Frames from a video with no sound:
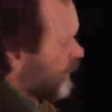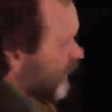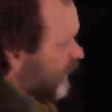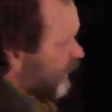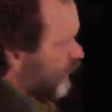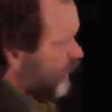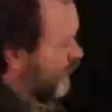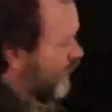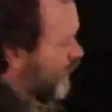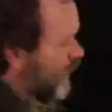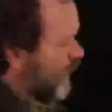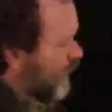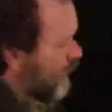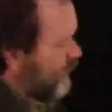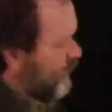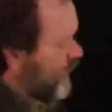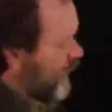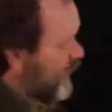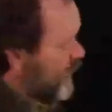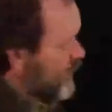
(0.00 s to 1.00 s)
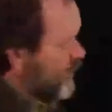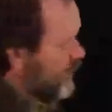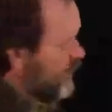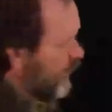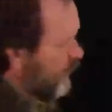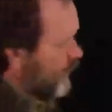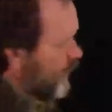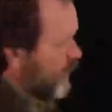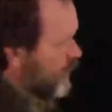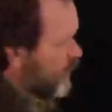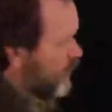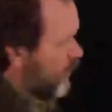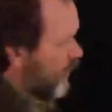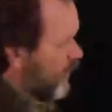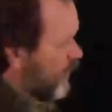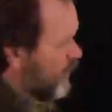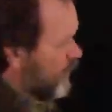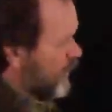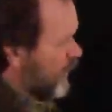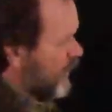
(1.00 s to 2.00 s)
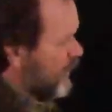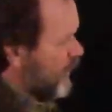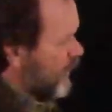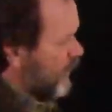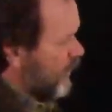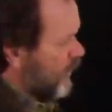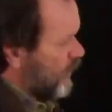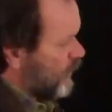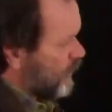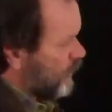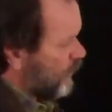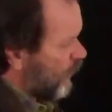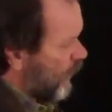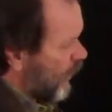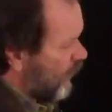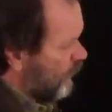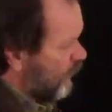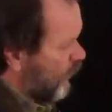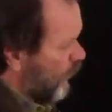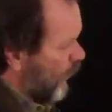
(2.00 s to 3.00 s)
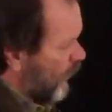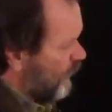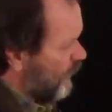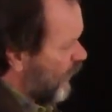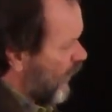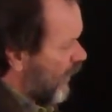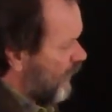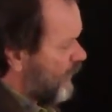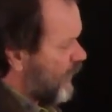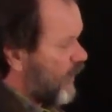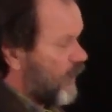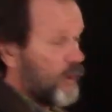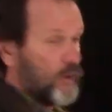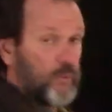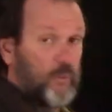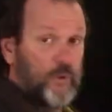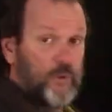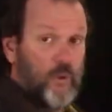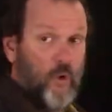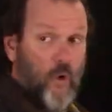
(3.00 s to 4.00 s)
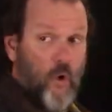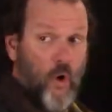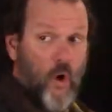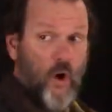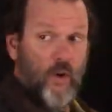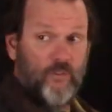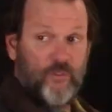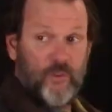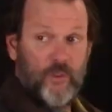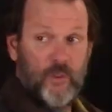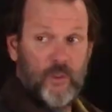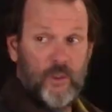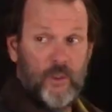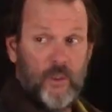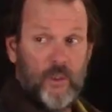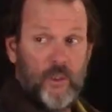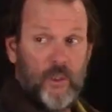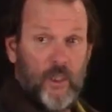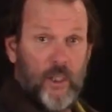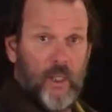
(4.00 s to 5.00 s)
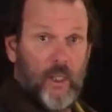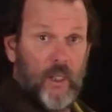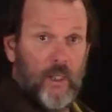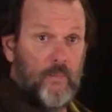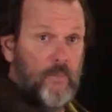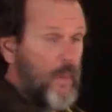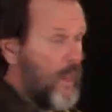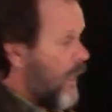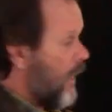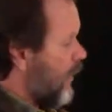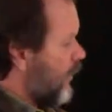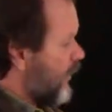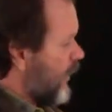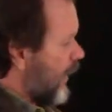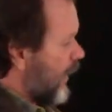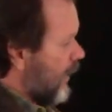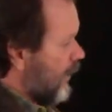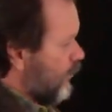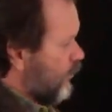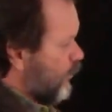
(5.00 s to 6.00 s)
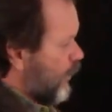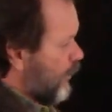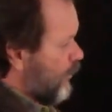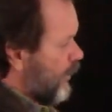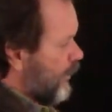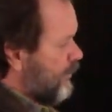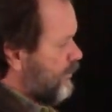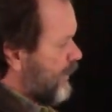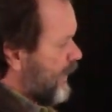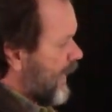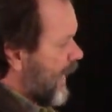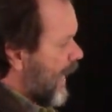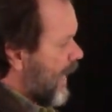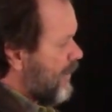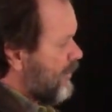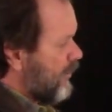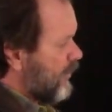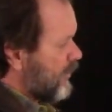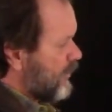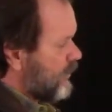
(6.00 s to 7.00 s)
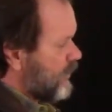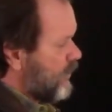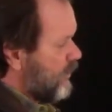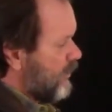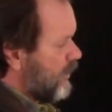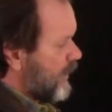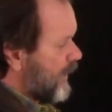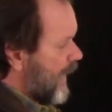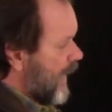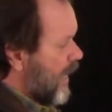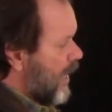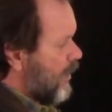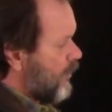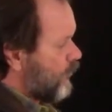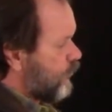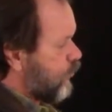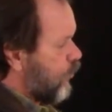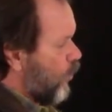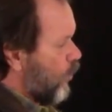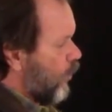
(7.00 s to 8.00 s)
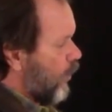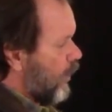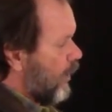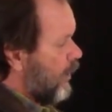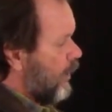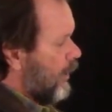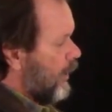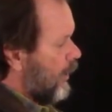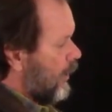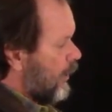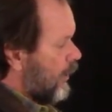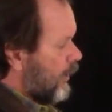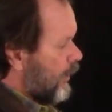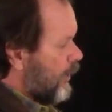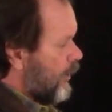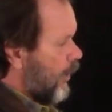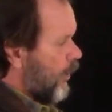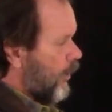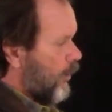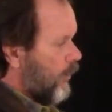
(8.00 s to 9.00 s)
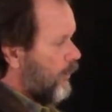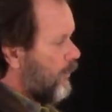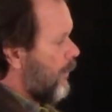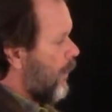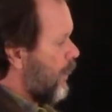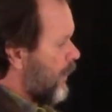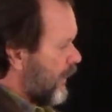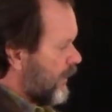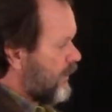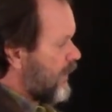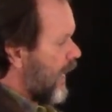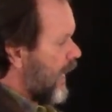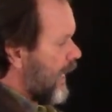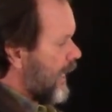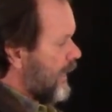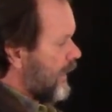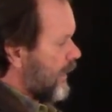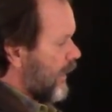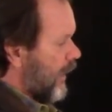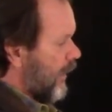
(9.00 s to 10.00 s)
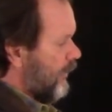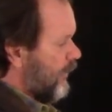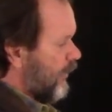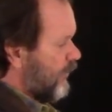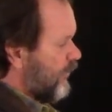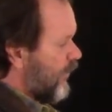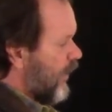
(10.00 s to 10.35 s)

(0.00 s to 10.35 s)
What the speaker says: if this 210 years, 345 years was off, then we wouldn't be able to account for, you know, the date of the